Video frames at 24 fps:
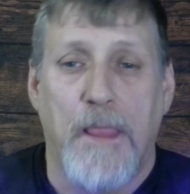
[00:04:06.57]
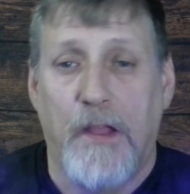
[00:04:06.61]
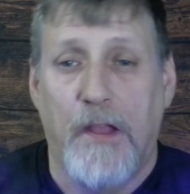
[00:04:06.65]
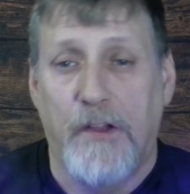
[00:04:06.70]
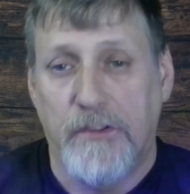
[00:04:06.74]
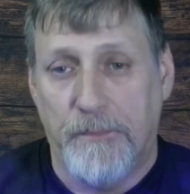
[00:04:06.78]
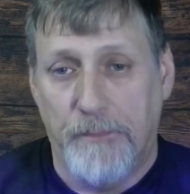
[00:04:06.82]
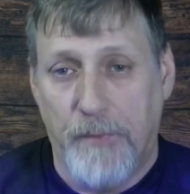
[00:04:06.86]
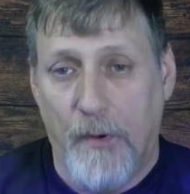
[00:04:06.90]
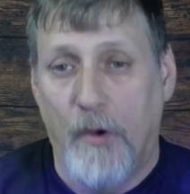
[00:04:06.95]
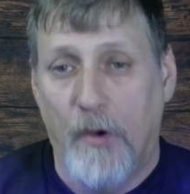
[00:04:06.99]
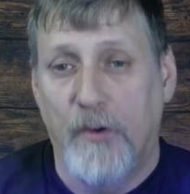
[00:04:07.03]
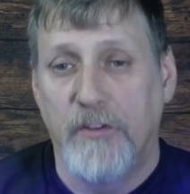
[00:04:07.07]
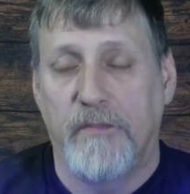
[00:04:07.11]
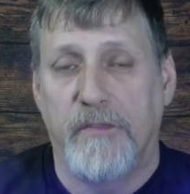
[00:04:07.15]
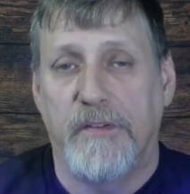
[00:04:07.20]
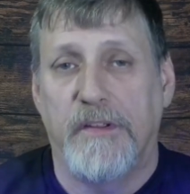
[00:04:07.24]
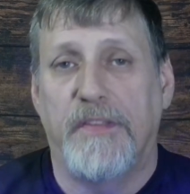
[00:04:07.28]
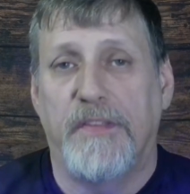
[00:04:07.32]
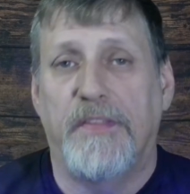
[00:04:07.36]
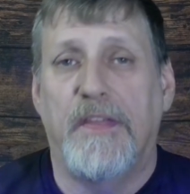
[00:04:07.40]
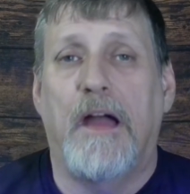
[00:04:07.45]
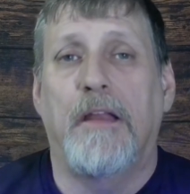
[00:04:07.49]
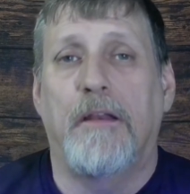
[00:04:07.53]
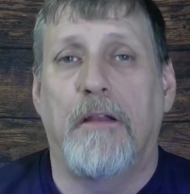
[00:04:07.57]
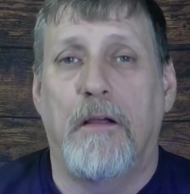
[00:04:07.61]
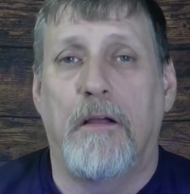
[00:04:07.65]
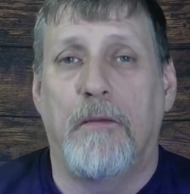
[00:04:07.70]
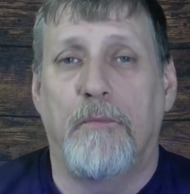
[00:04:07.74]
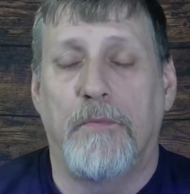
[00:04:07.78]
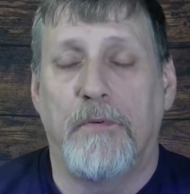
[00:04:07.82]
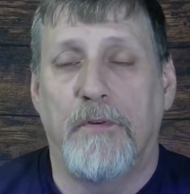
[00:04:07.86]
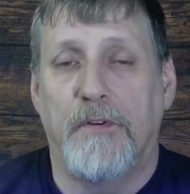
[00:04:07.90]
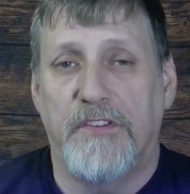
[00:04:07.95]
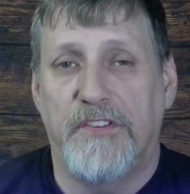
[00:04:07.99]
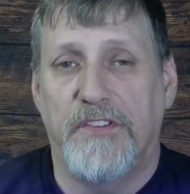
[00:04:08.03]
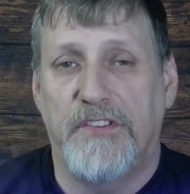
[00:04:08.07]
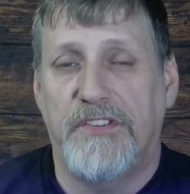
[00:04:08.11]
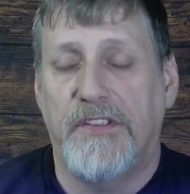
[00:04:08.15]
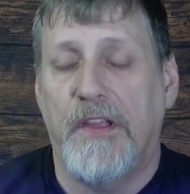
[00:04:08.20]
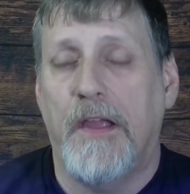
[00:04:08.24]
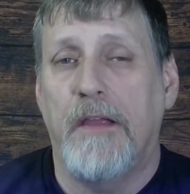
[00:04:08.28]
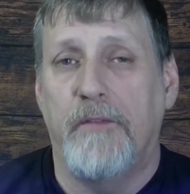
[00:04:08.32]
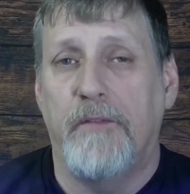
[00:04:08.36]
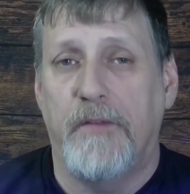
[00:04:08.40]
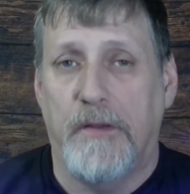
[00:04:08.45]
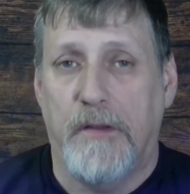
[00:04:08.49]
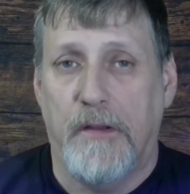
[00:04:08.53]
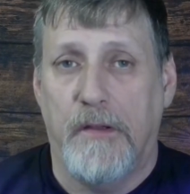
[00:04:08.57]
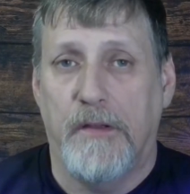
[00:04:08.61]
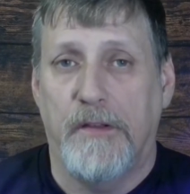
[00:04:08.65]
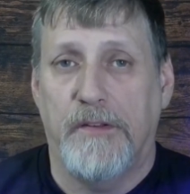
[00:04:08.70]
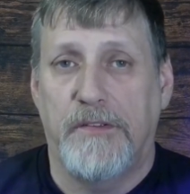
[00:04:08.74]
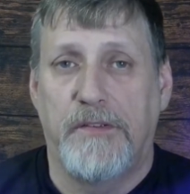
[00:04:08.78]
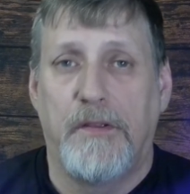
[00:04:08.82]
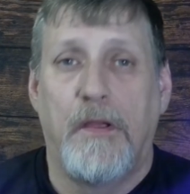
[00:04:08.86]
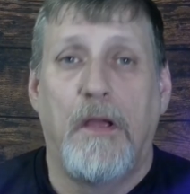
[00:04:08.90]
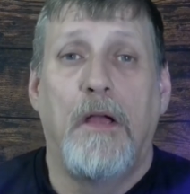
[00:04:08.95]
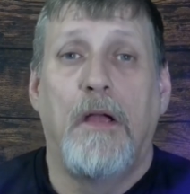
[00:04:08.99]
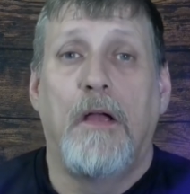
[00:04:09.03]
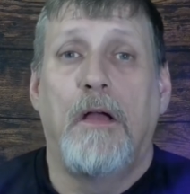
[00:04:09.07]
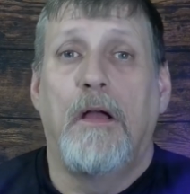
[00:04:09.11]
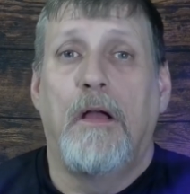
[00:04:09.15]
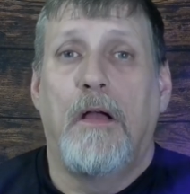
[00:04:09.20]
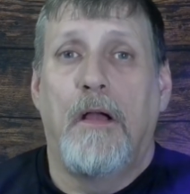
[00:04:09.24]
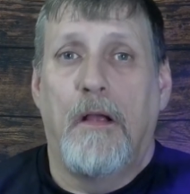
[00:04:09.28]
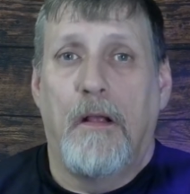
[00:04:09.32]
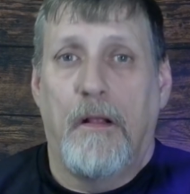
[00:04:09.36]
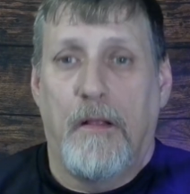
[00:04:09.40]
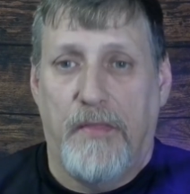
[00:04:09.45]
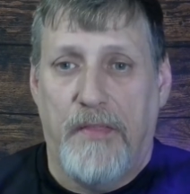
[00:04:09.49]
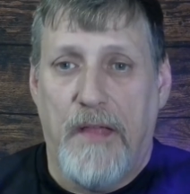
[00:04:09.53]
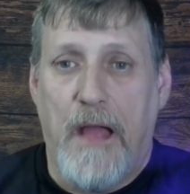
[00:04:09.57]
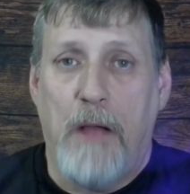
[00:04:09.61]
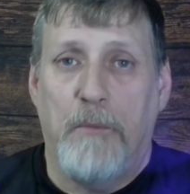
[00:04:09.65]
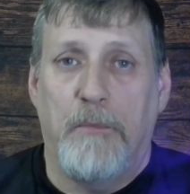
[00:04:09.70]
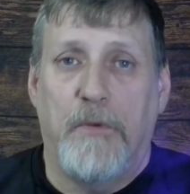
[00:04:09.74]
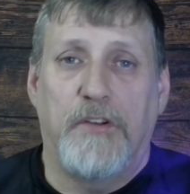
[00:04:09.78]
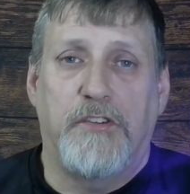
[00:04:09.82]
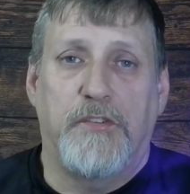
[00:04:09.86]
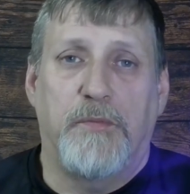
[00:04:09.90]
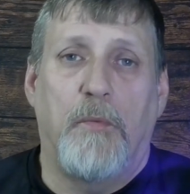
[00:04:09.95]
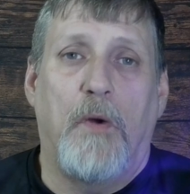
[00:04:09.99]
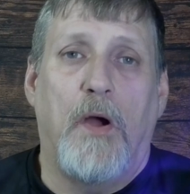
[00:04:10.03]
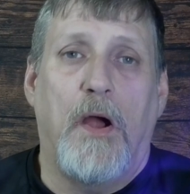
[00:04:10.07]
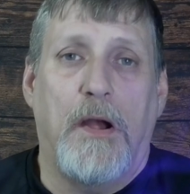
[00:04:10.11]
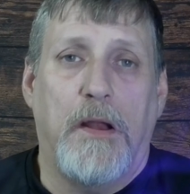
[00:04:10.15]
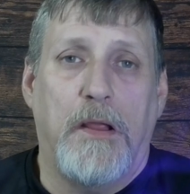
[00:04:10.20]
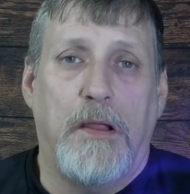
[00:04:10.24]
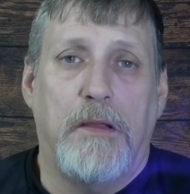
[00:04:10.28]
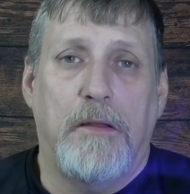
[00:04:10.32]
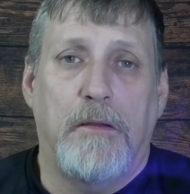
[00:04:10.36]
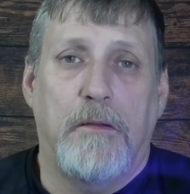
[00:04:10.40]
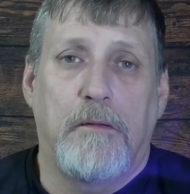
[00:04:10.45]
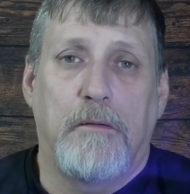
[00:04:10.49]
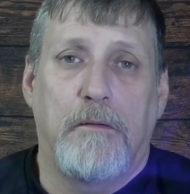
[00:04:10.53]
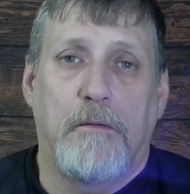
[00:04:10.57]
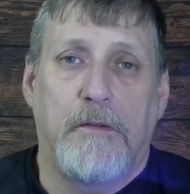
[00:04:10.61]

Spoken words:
Supposedly, that number is saving us that much money.